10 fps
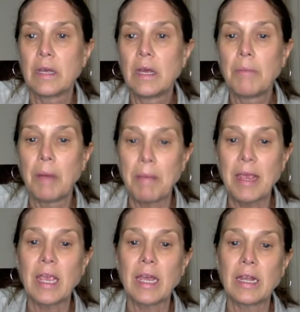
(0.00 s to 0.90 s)
by
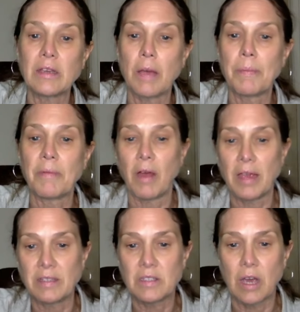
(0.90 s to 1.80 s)
making any type of
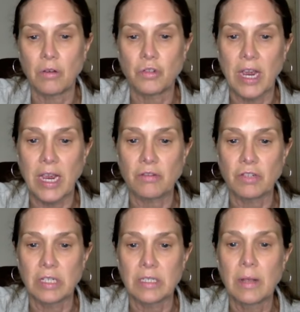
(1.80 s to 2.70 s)
lifestyle
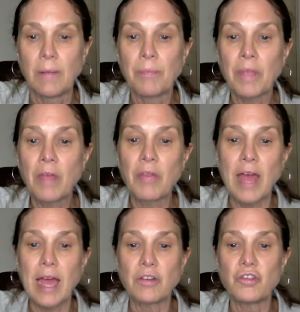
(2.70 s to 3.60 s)
changes,
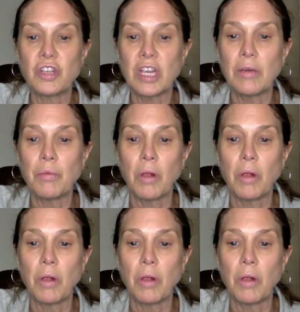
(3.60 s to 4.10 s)
that she will